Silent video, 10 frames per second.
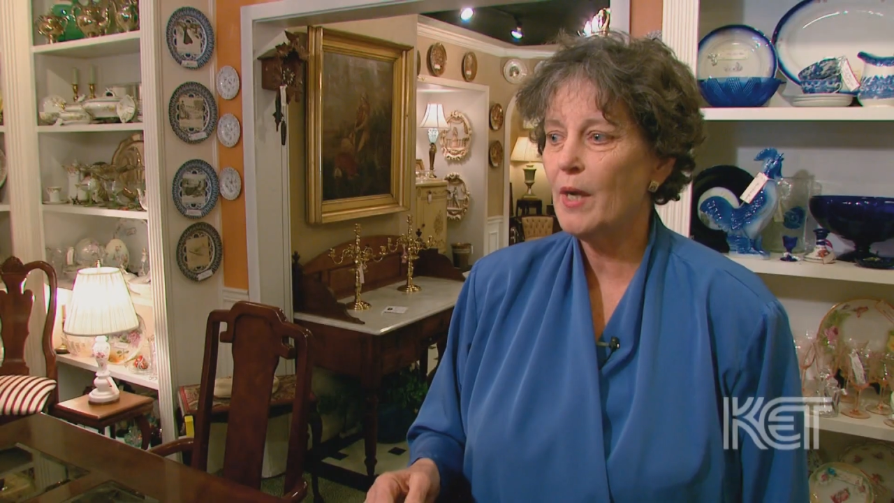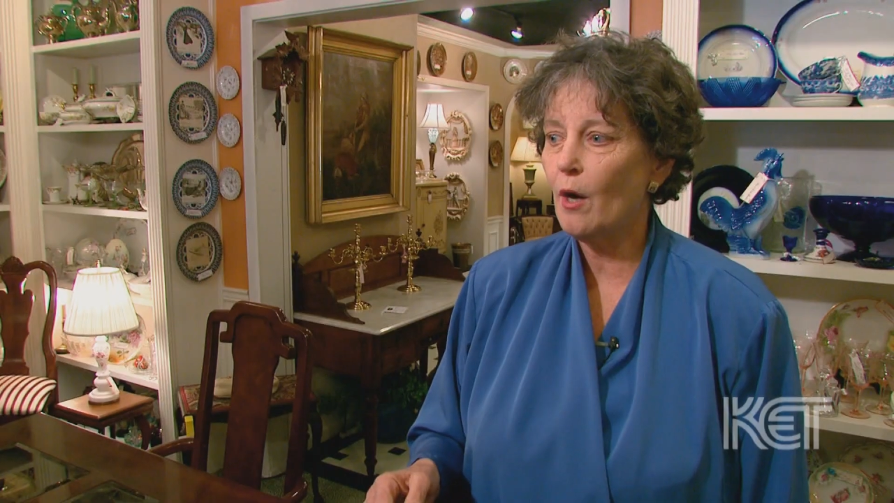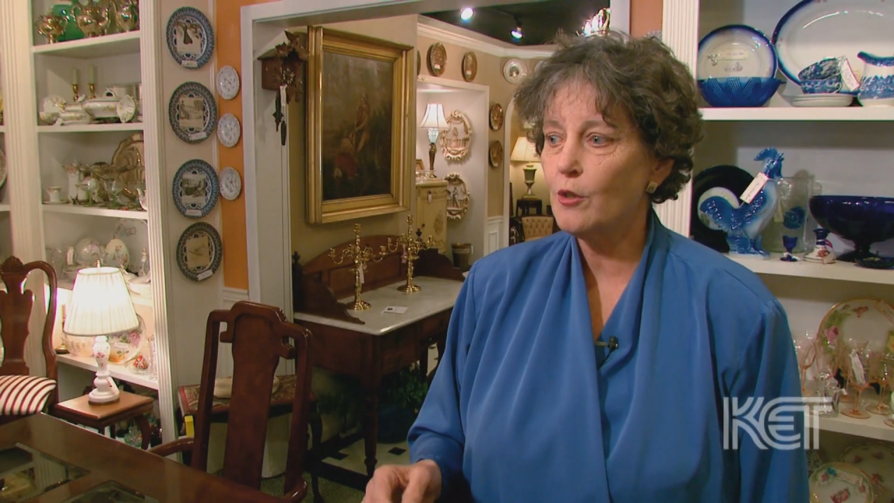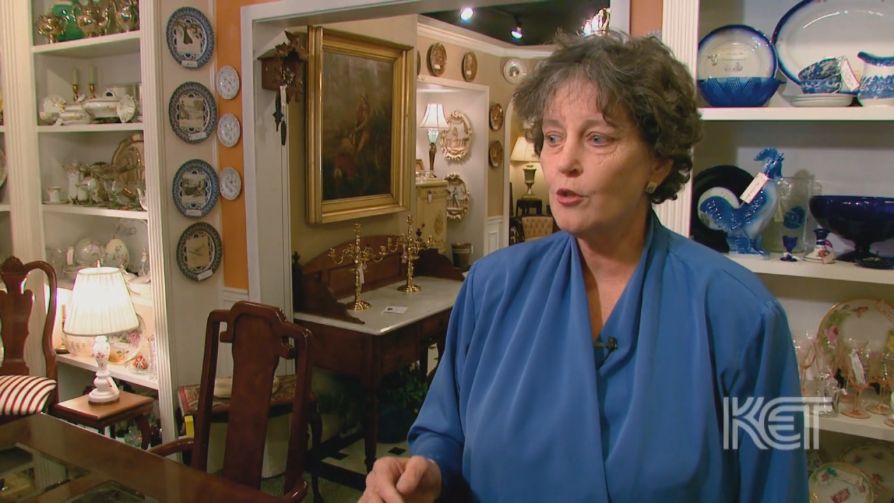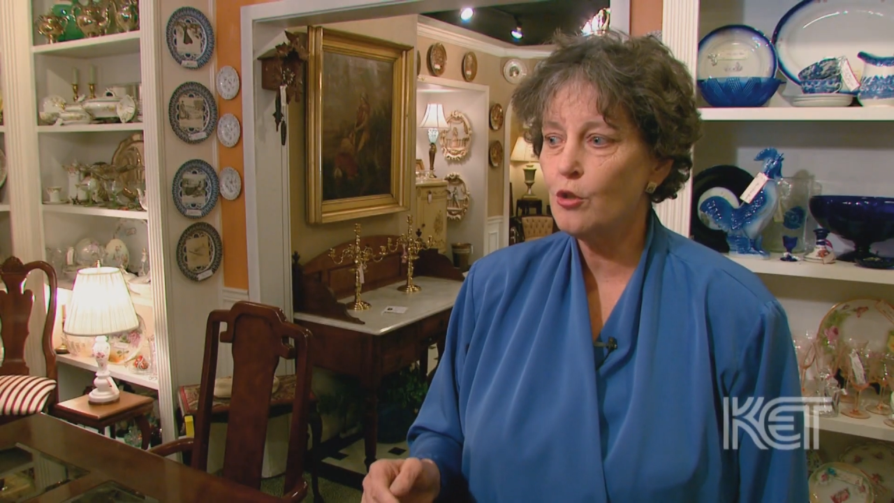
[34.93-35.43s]

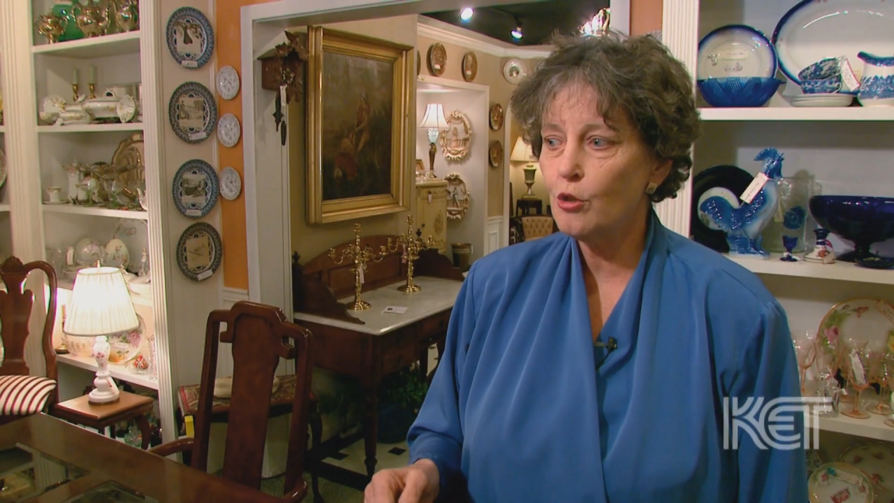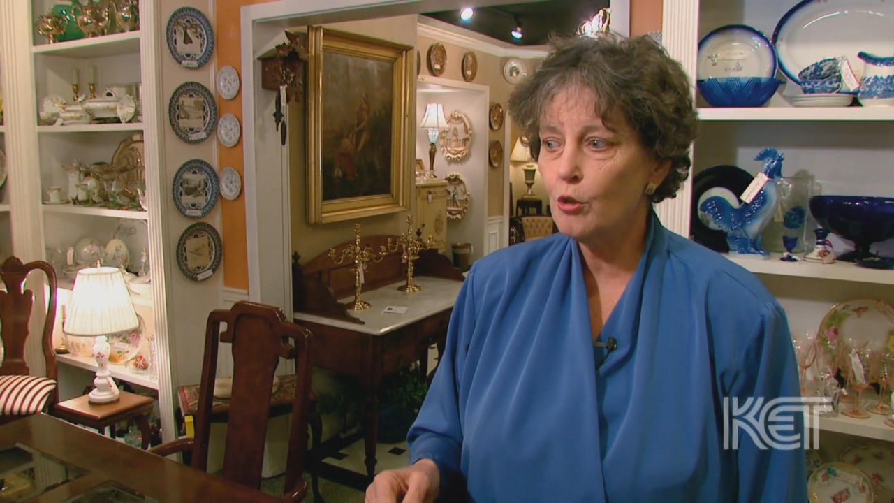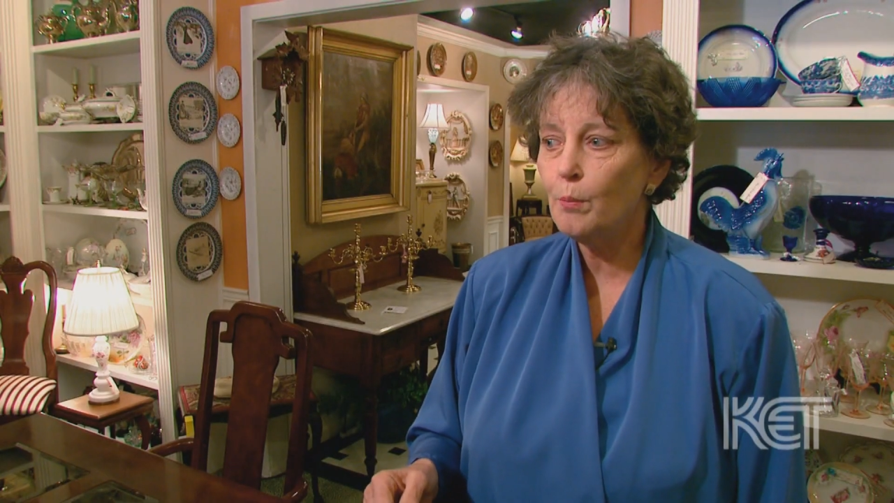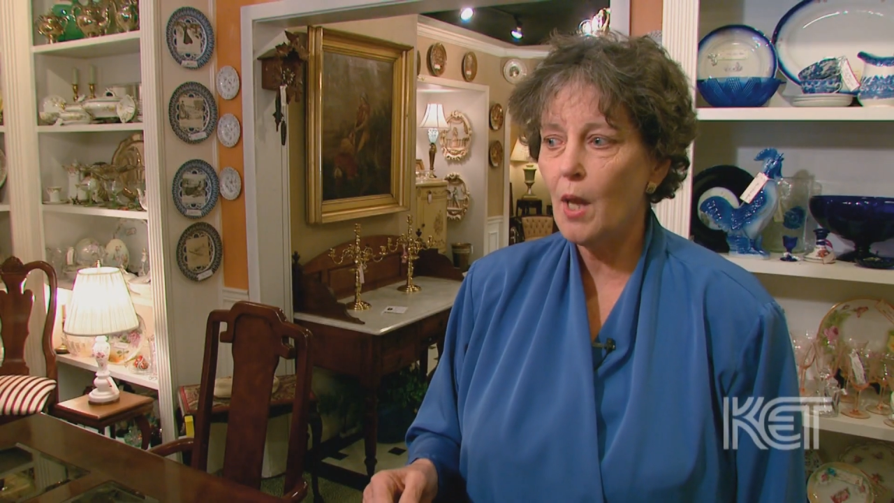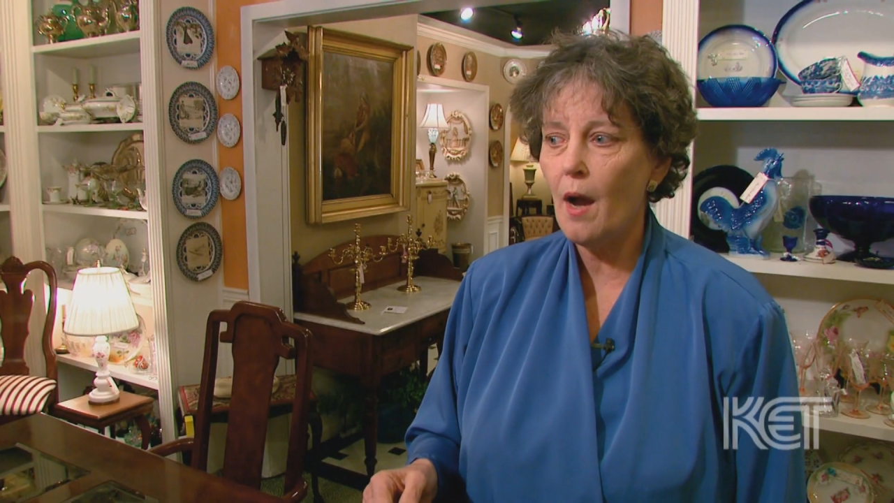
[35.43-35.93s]
are
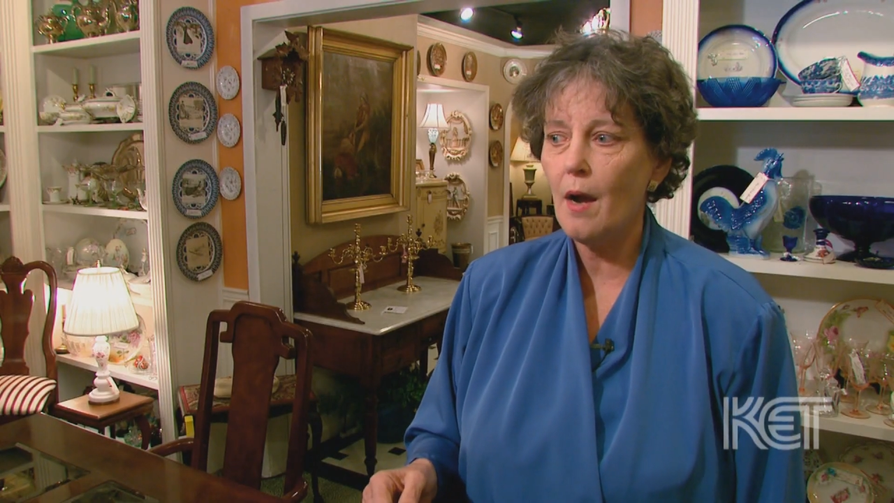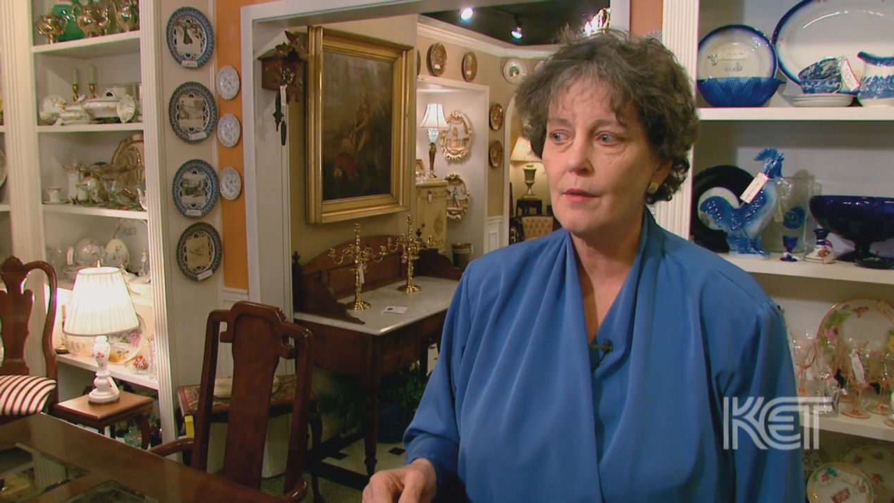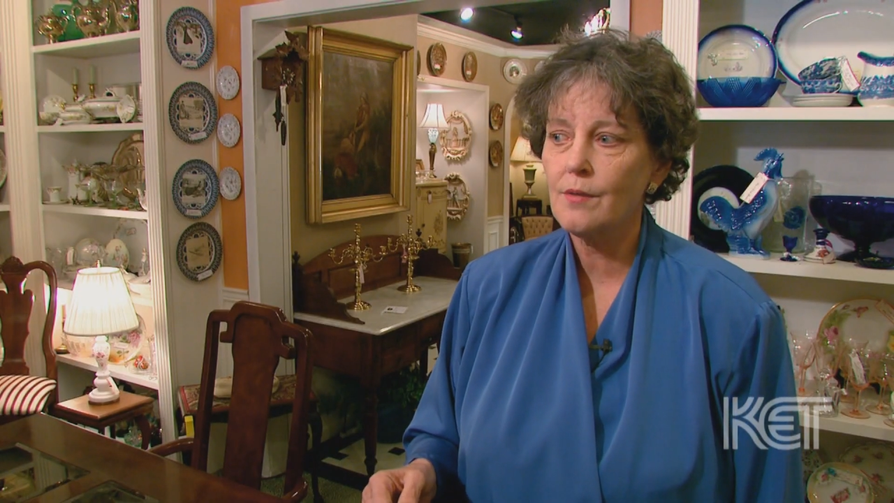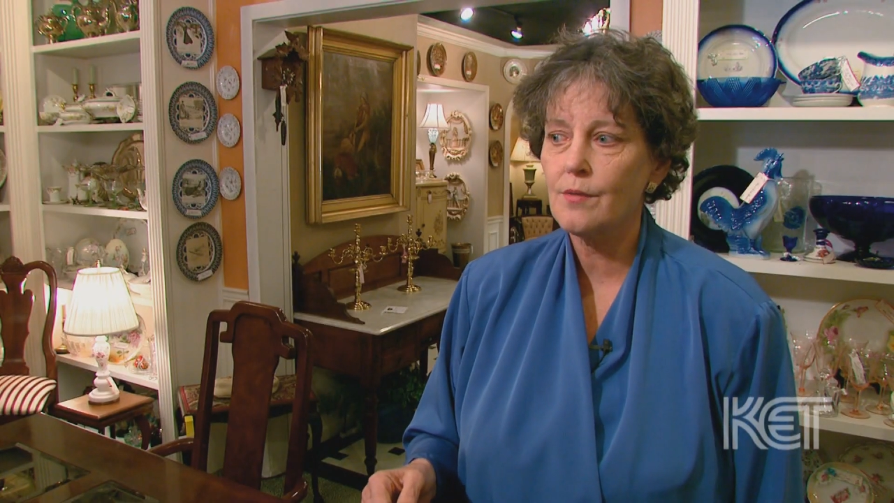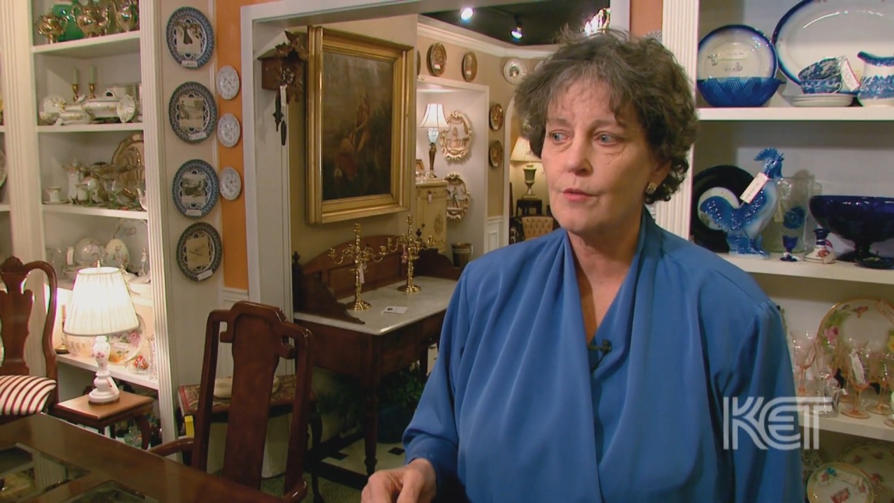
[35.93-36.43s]
two
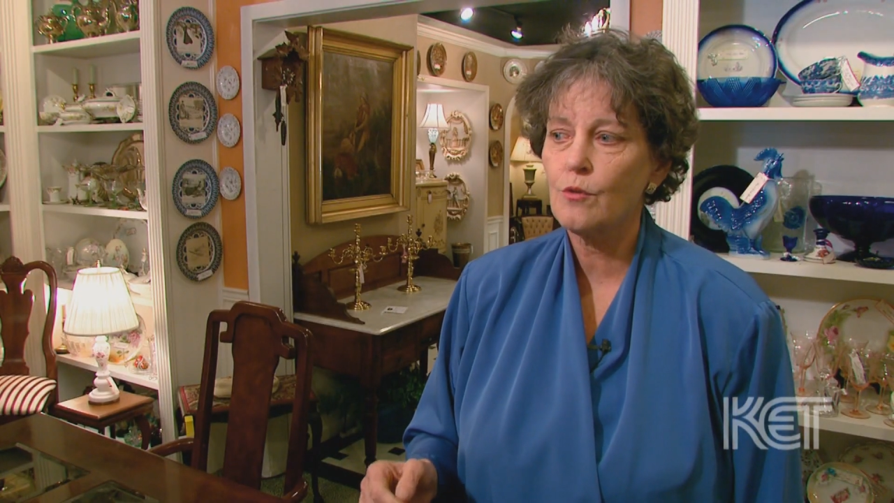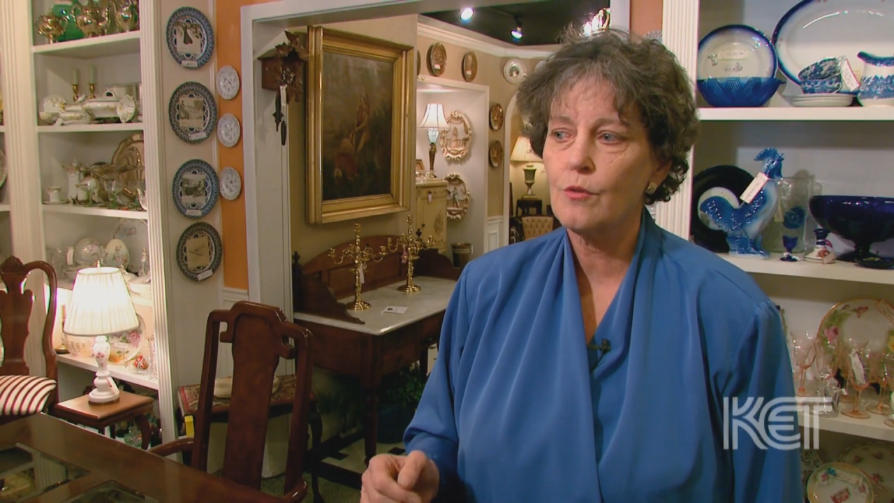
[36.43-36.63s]
blocks